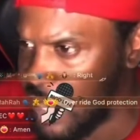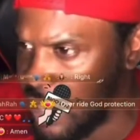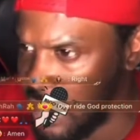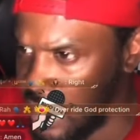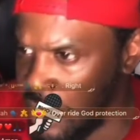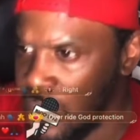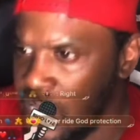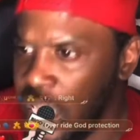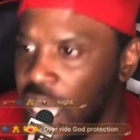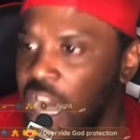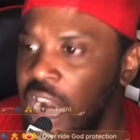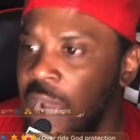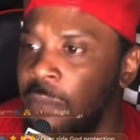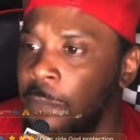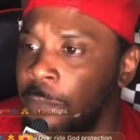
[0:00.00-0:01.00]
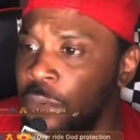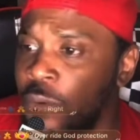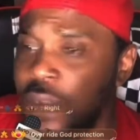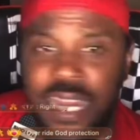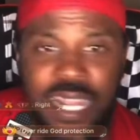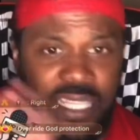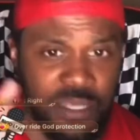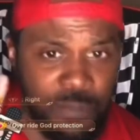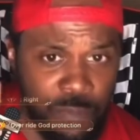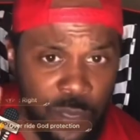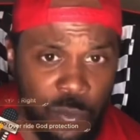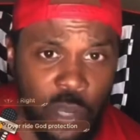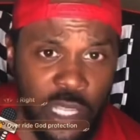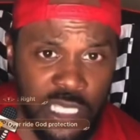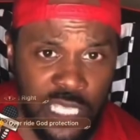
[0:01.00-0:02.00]
here and I'm gonna pray that them
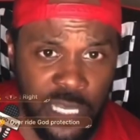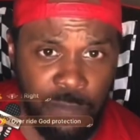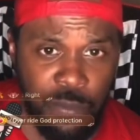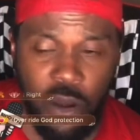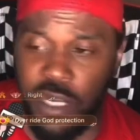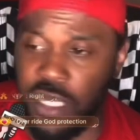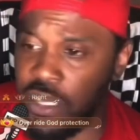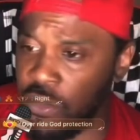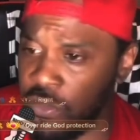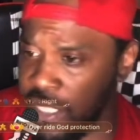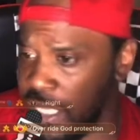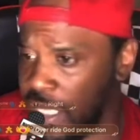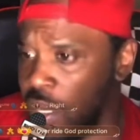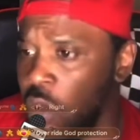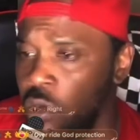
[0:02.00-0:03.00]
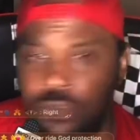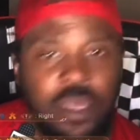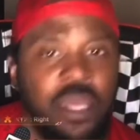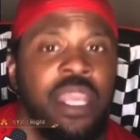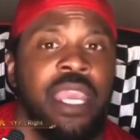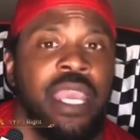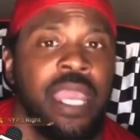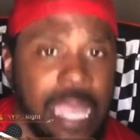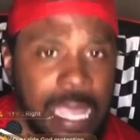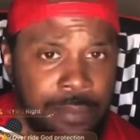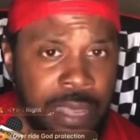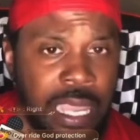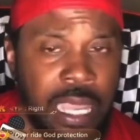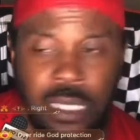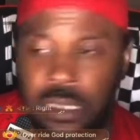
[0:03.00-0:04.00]
people at that party don't get COVID.
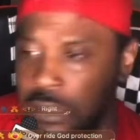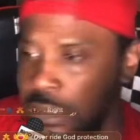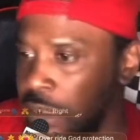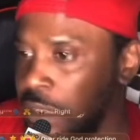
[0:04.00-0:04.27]
Amen.